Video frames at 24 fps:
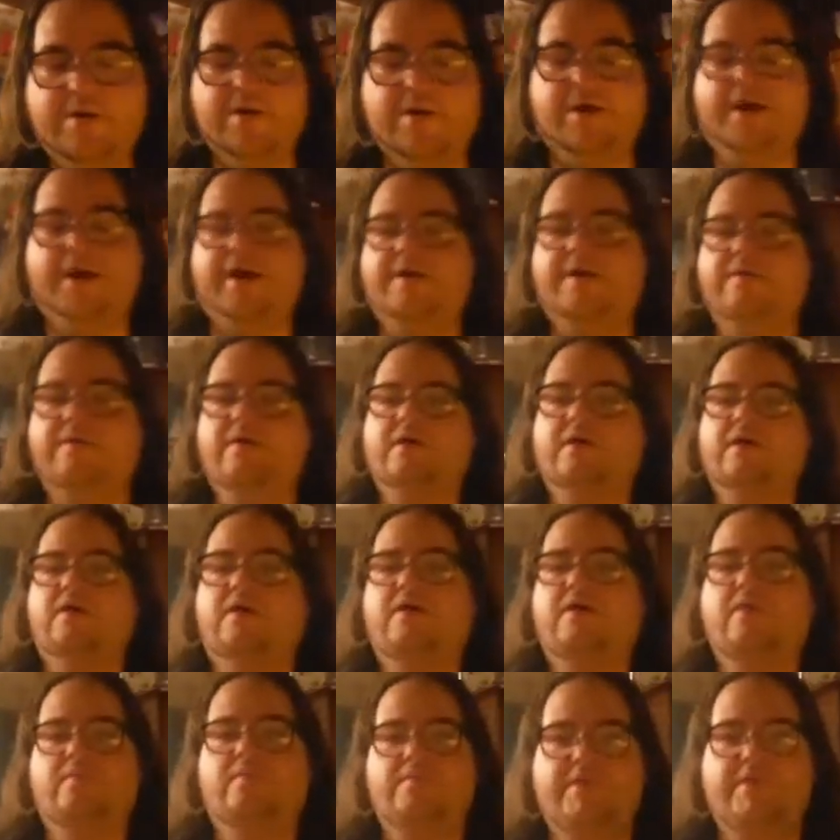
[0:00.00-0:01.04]
Okay,
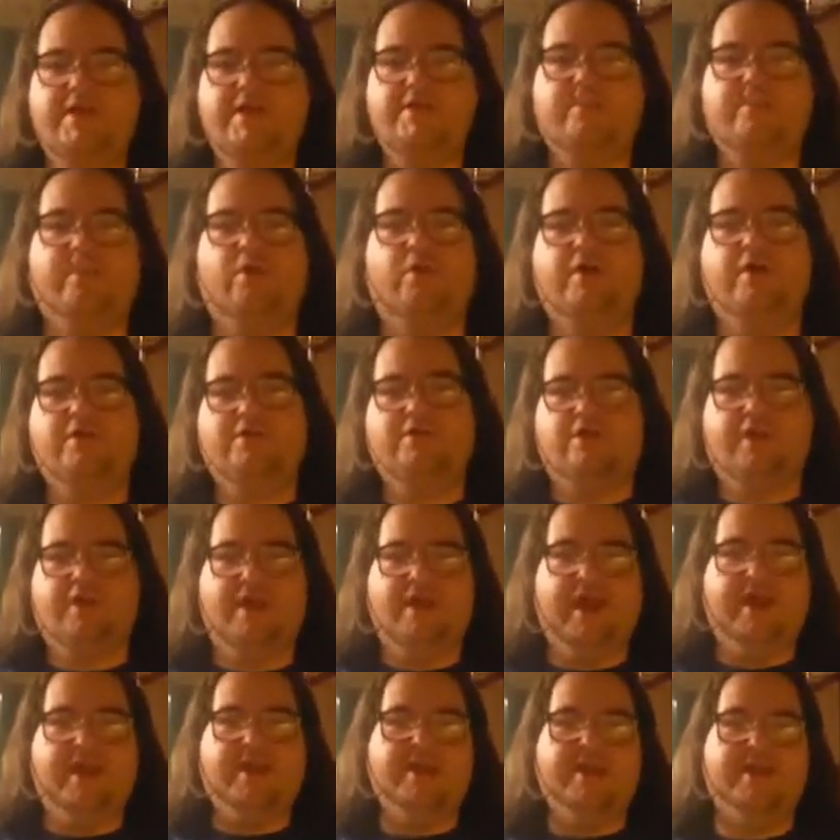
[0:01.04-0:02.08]
these points are
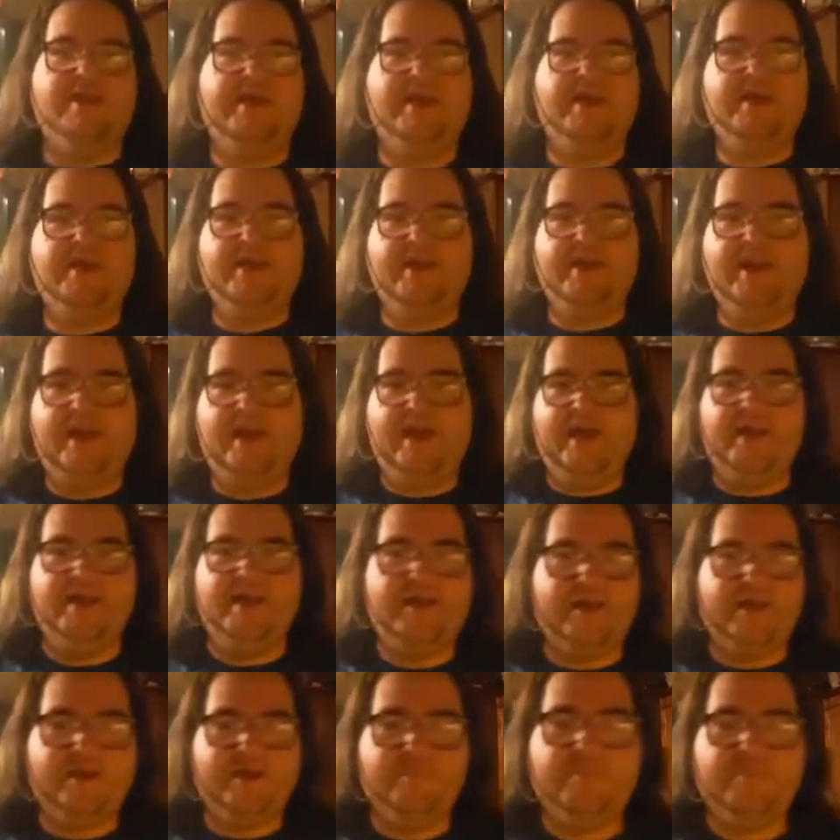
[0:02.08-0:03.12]
calculated and
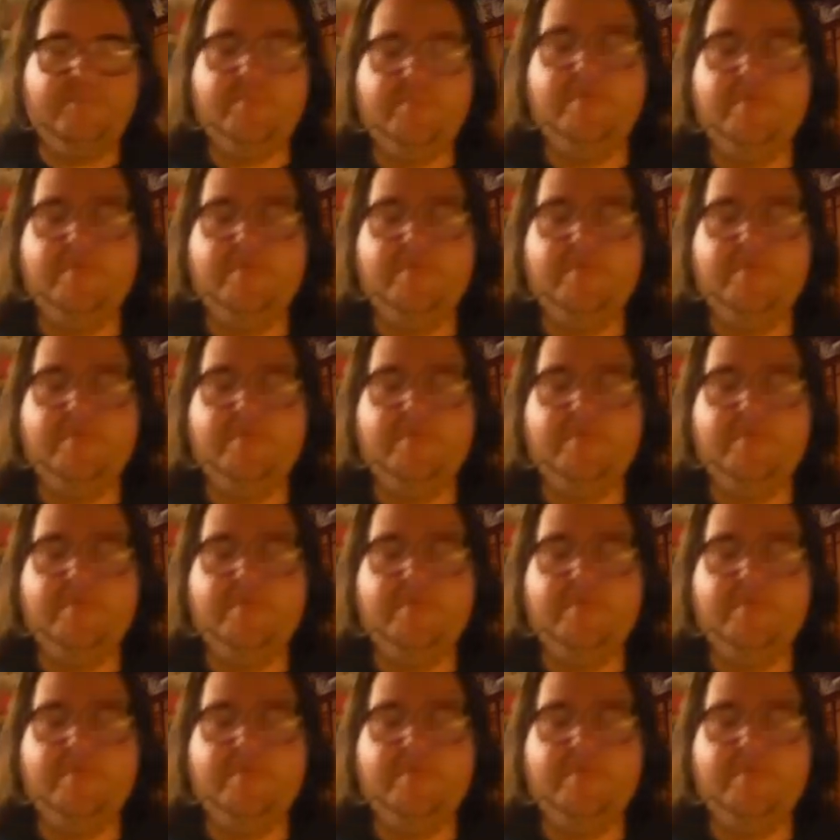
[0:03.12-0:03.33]
added up